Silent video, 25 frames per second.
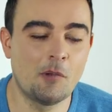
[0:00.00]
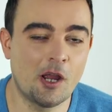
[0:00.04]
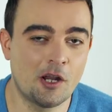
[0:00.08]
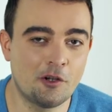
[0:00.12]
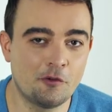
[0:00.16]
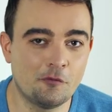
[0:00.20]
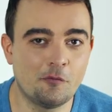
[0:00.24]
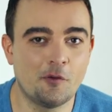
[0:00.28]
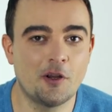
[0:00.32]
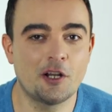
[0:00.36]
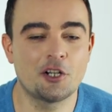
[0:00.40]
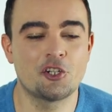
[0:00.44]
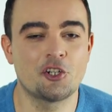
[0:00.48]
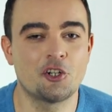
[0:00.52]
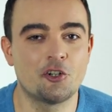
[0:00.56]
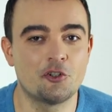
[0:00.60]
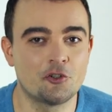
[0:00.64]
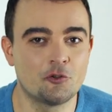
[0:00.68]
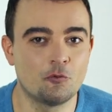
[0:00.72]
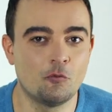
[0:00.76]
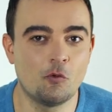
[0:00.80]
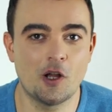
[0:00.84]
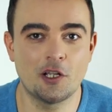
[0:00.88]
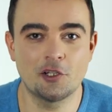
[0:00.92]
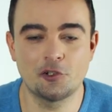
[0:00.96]

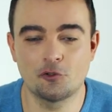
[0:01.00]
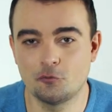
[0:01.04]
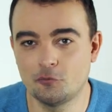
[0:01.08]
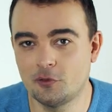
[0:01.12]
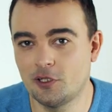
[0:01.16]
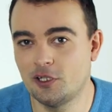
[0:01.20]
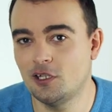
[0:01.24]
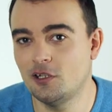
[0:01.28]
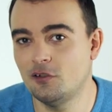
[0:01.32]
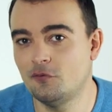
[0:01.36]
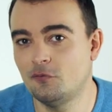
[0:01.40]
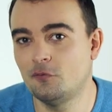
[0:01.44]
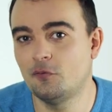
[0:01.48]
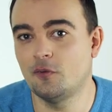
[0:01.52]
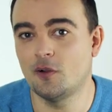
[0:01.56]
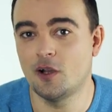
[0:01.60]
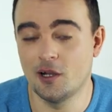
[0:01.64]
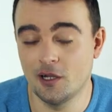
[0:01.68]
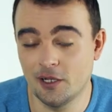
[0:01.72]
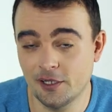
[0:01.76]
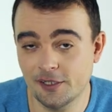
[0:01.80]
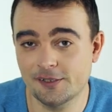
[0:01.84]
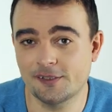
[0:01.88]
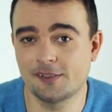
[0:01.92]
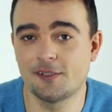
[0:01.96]
Manufacturers want to give
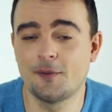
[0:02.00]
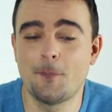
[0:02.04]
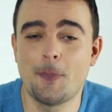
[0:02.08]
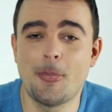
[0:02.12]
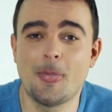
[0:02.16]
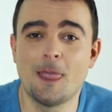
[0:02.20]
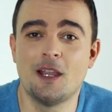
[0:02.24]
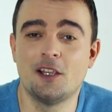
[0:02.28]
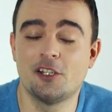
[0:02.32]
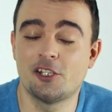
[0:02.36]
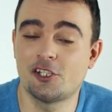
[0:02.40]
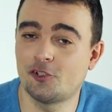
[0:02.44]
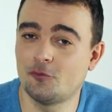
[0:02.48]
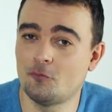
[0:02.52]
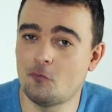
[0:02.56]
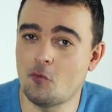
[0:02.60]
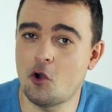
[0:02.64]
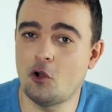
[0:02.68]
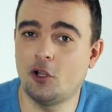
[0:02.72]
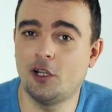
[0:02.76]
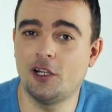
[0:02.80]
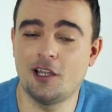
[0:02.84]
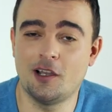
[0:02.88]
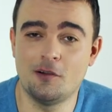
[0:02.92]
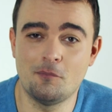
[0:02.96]
us
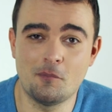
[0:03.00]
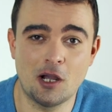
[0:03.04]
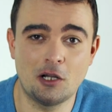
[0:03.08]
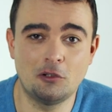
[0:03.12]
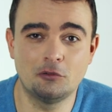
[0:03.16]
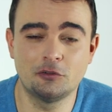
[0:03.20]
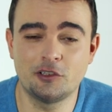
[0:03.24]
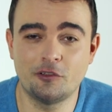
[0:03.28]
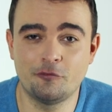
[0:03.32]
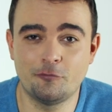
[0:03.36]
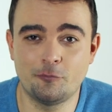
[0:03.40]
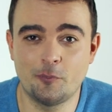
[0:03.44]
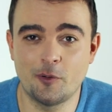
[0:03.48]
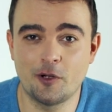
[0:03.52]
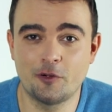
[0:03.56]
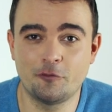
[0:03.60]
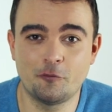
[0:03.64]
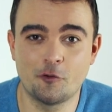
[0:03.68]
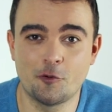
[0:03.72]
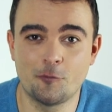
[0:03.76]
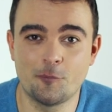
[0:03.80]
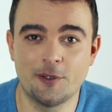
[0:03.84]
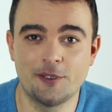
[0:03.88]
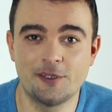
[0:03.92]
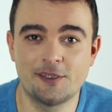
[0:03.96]
small amount of
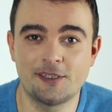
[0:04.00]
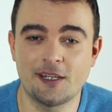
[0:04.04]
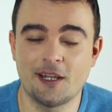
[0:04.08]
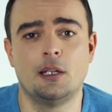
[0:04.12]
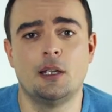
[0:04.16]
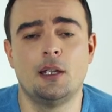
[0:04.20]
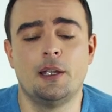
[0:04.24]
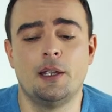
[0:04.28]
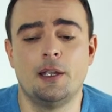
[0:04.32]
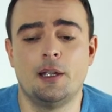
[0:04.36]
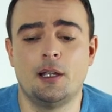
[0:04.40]
performance.